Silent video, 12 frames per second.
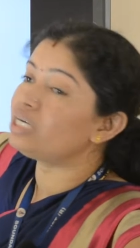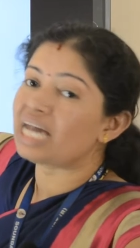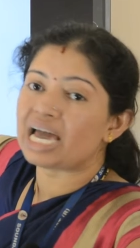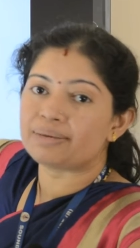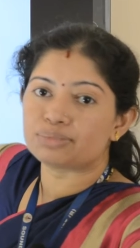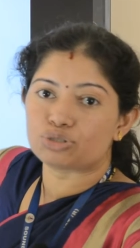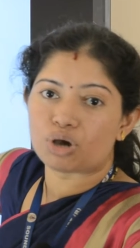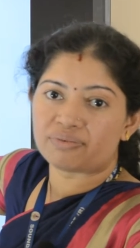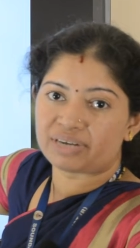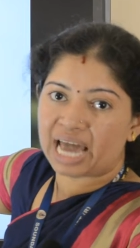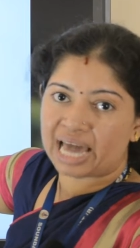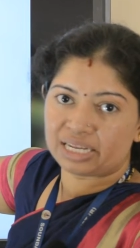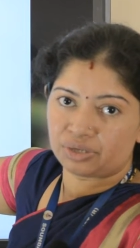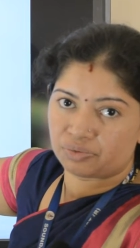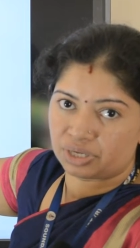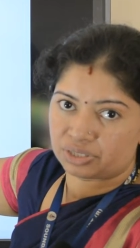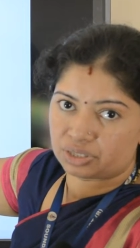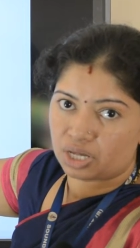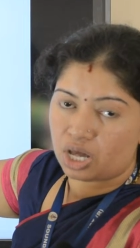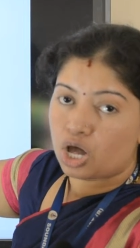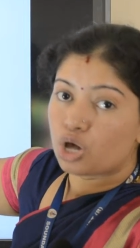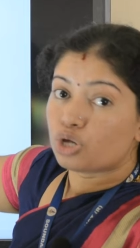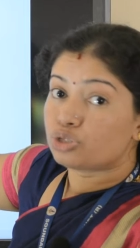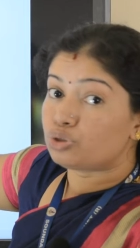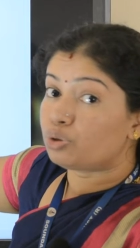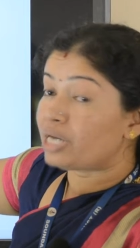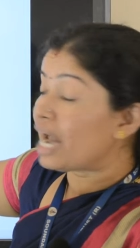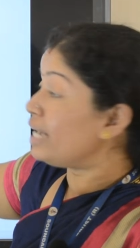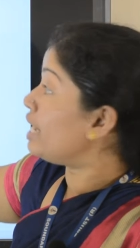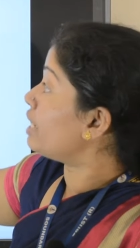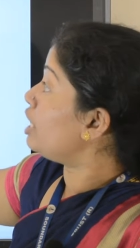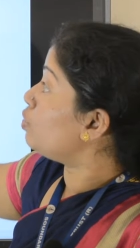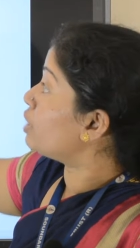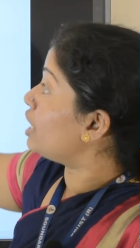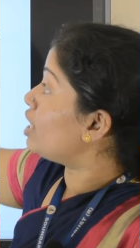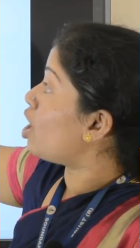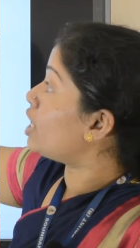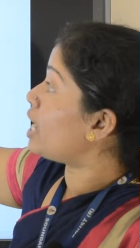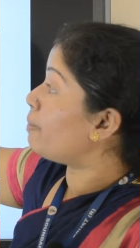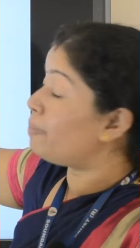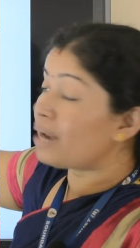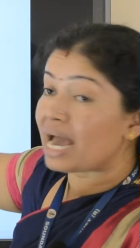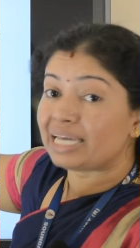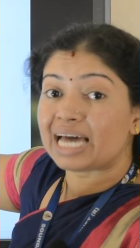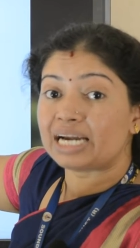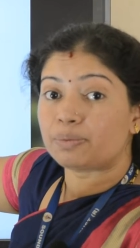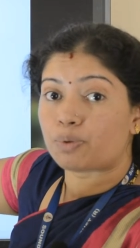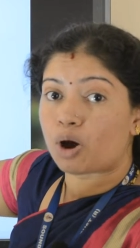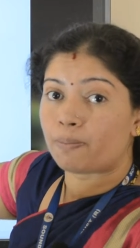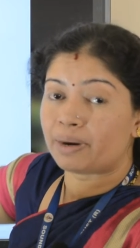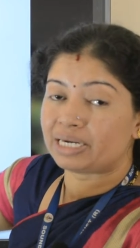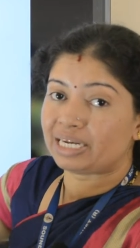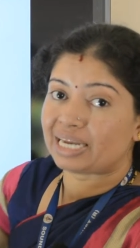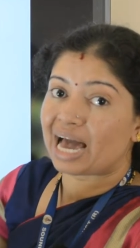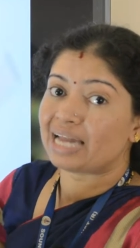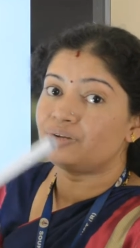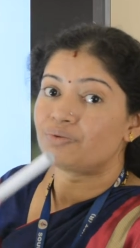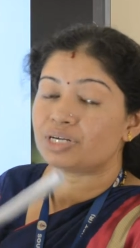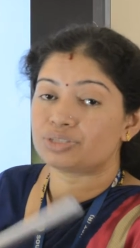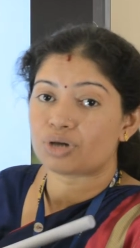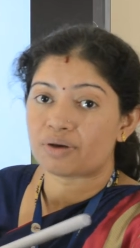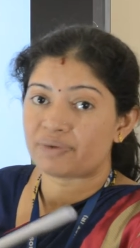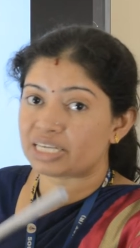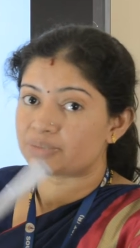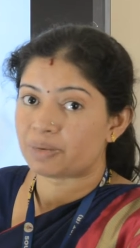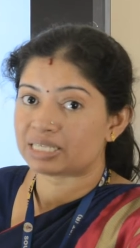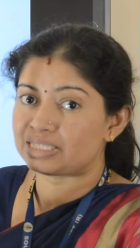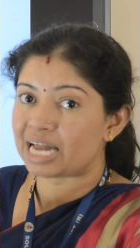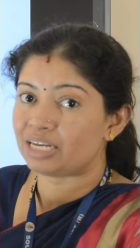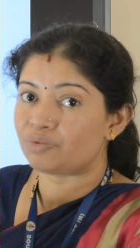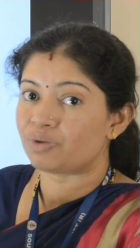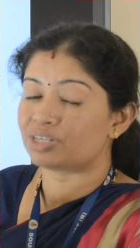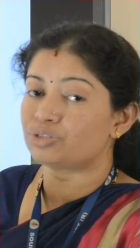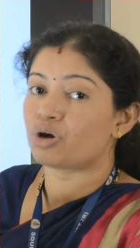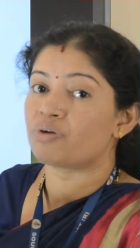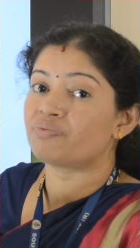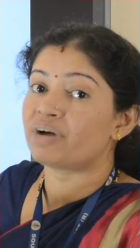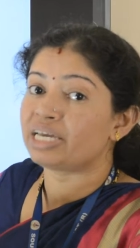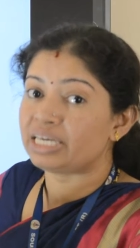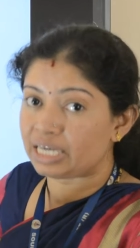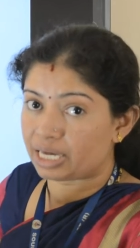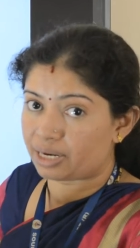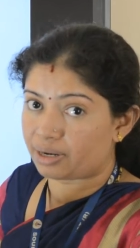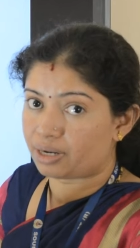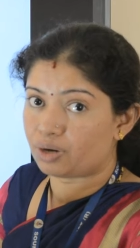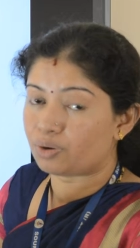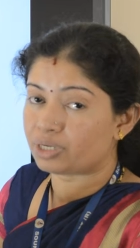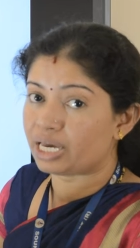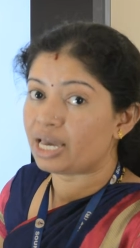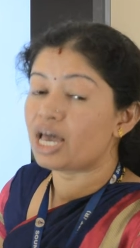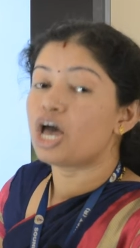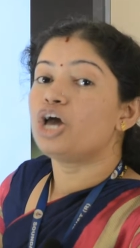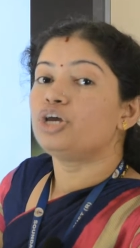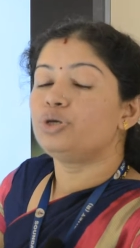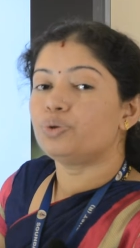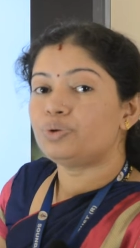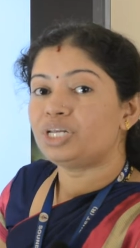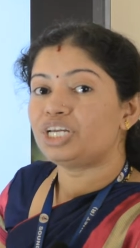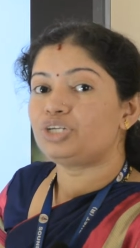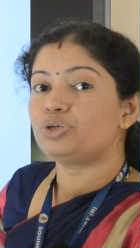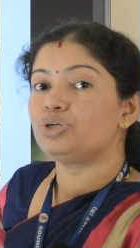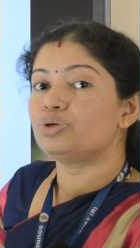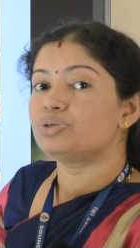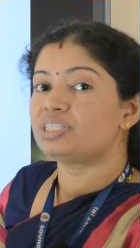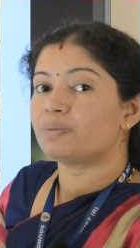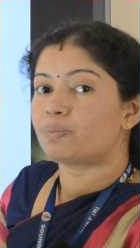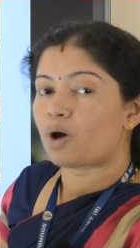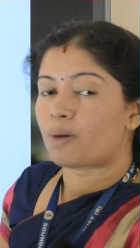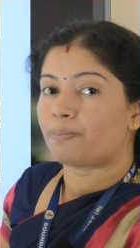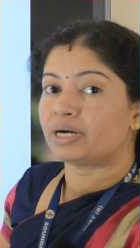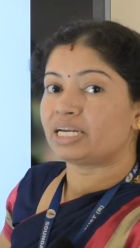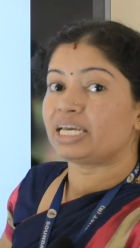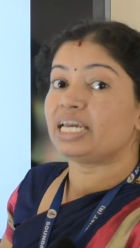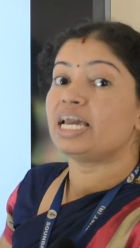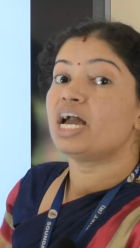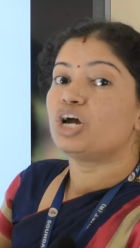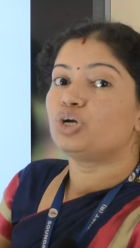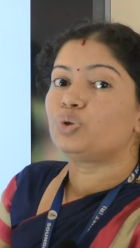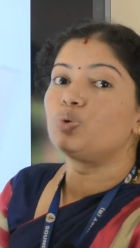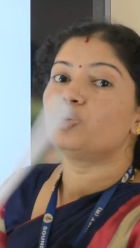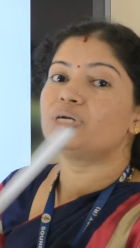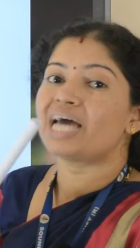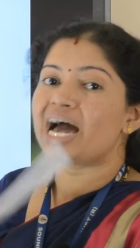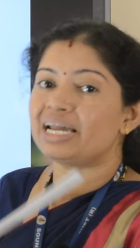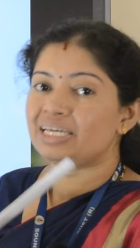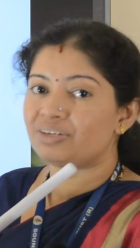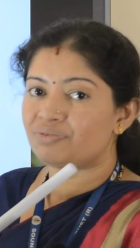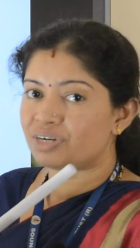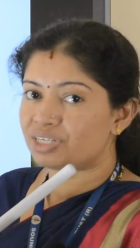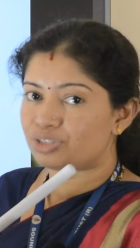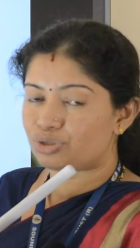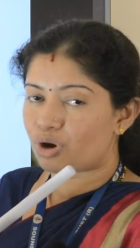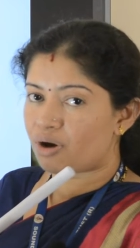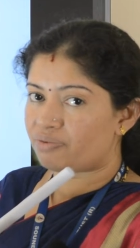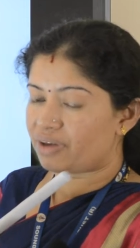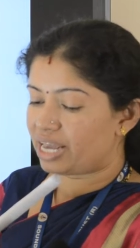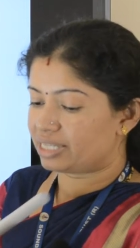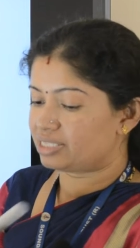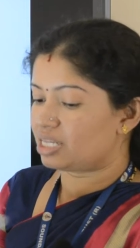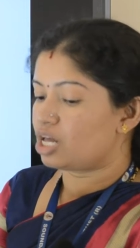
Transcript: times of tan inverse. So directly you cannot apply that property tan inverse of x plus tan inverse of y here. Okay, you need to use the property 2 tan inverse of x.